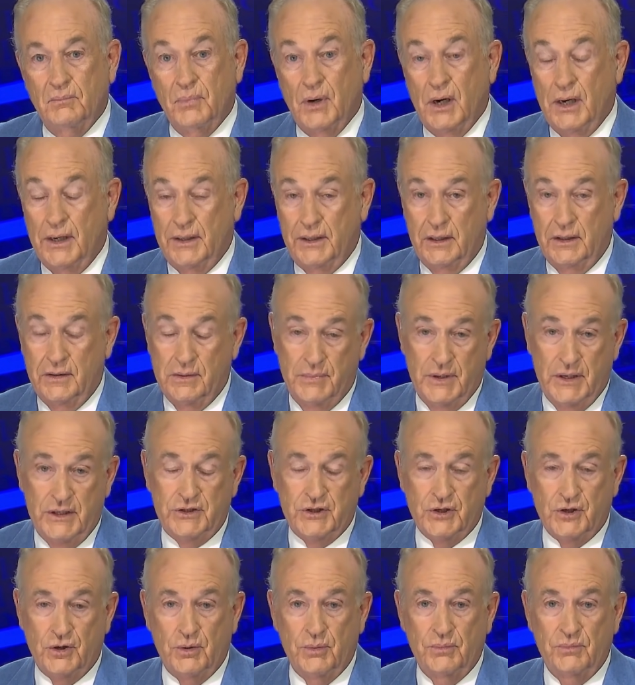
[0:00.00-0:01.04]
But in the
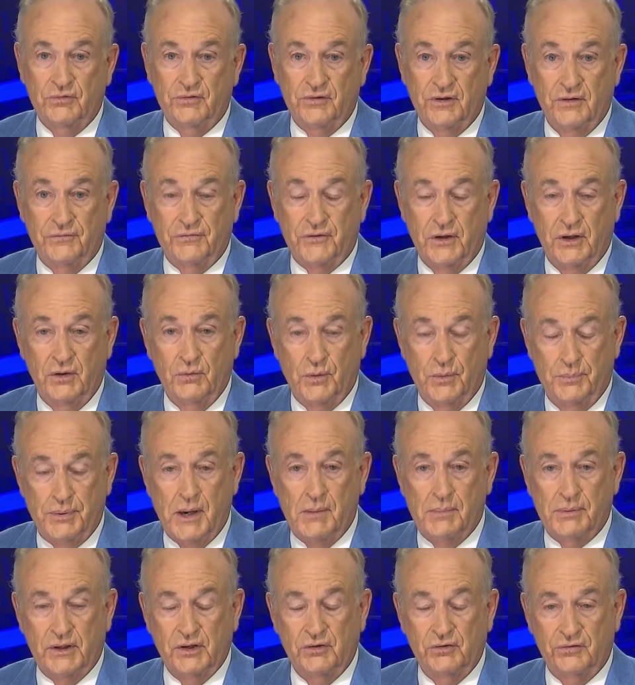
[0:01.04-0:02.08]
midterms, if the
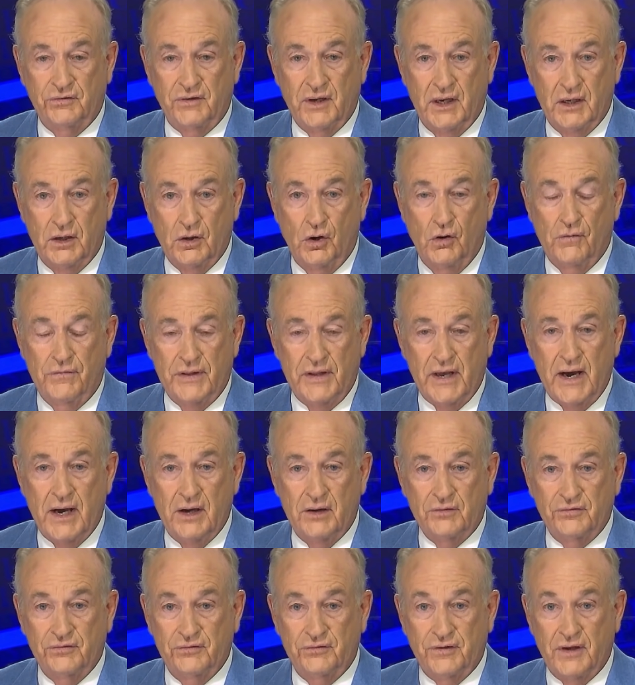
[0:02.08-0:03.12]
Republicans take over the
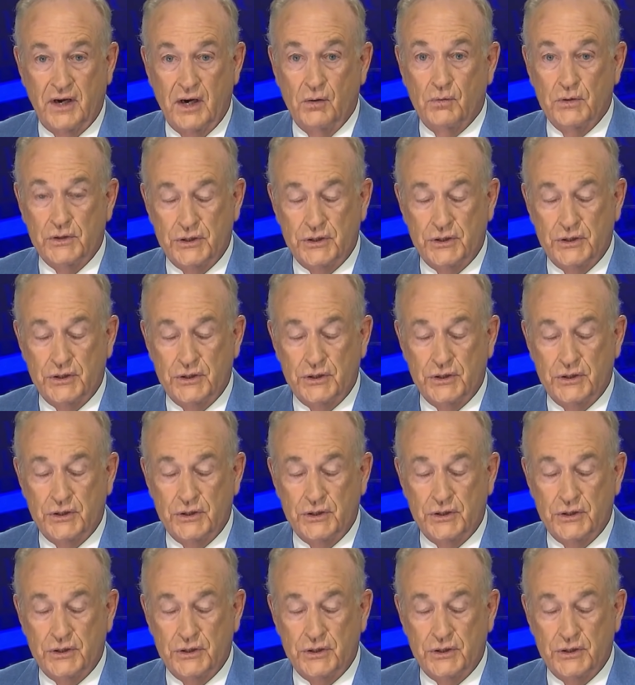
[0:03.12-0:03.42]
House and Senate,